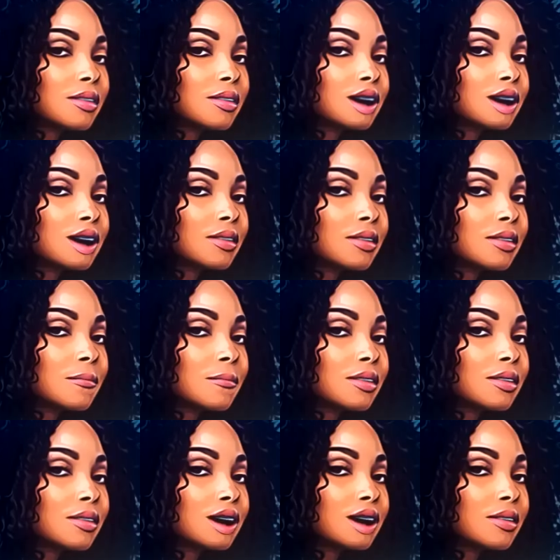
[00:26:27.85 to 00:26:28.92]
This is giving
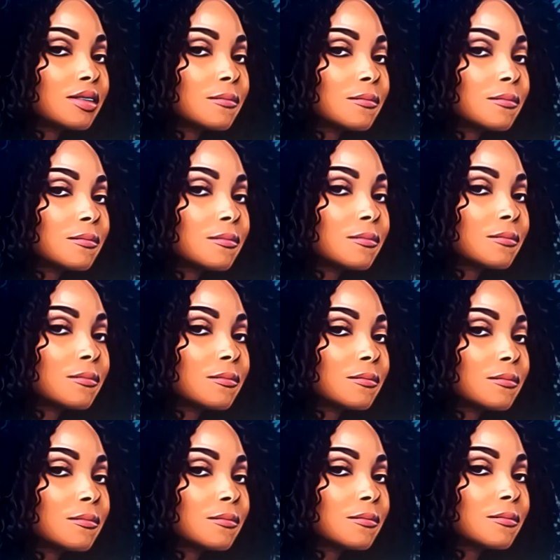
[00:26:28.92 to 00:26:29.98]
very much Phaedra
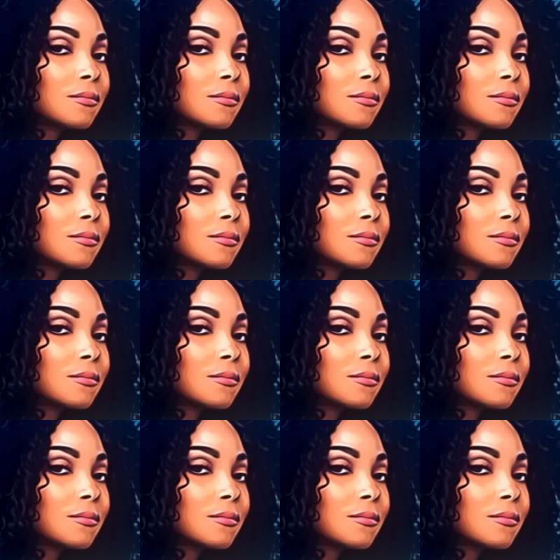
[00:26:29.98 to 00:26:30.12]
when she